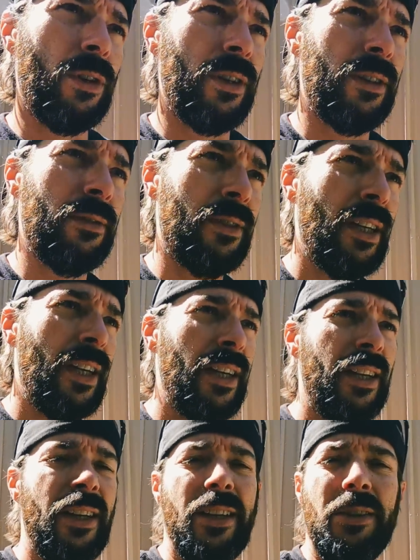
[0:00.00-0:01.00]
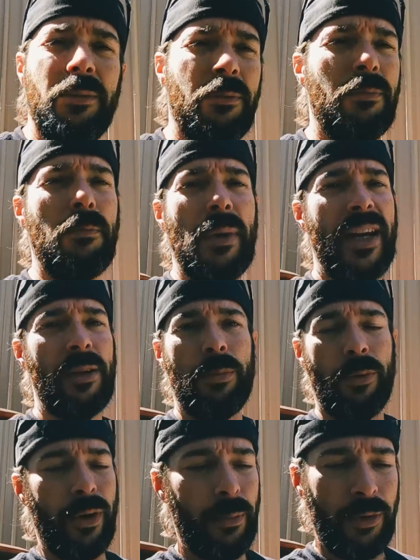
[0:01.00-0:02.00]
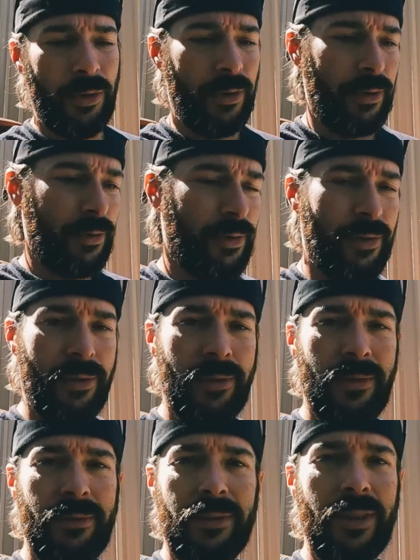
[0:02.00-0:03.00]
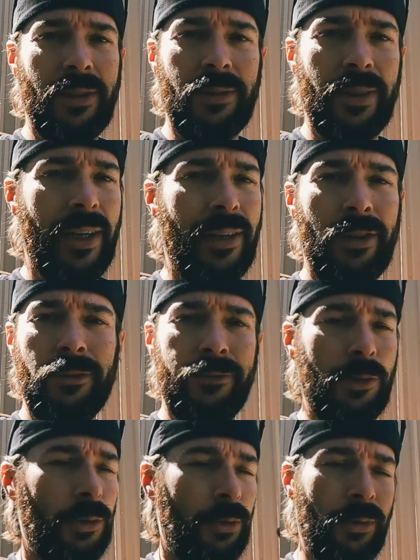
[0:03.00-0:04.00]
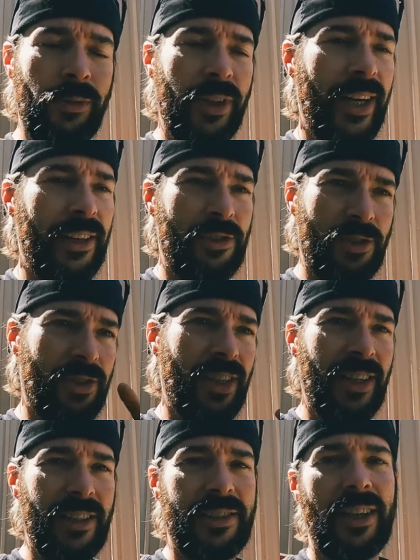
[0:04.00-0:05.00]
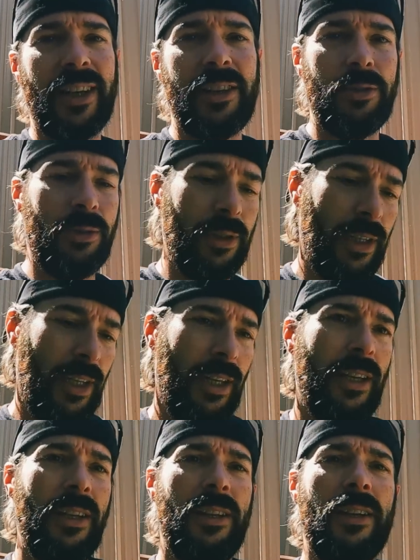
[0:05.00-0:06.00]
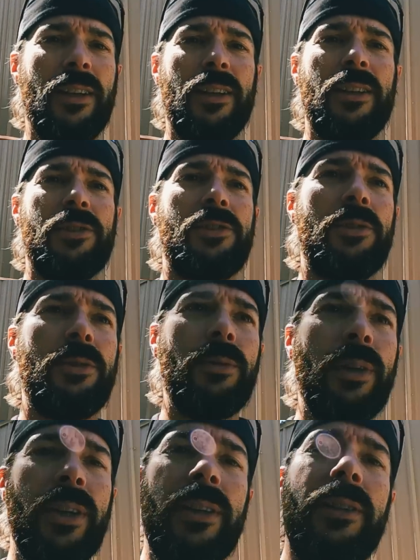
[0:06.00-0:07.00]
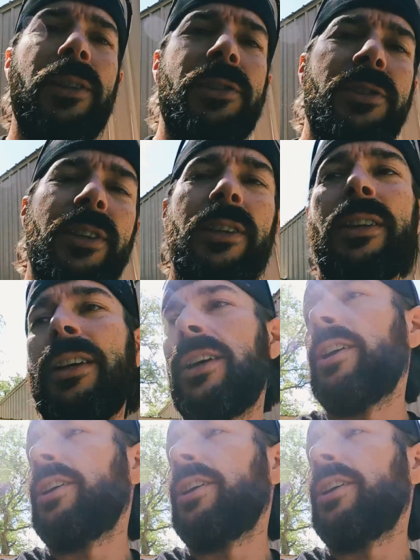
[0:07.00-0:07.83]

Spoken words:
one, main parameters, you know, air, fuel, that, just to get it to idle. So let's see,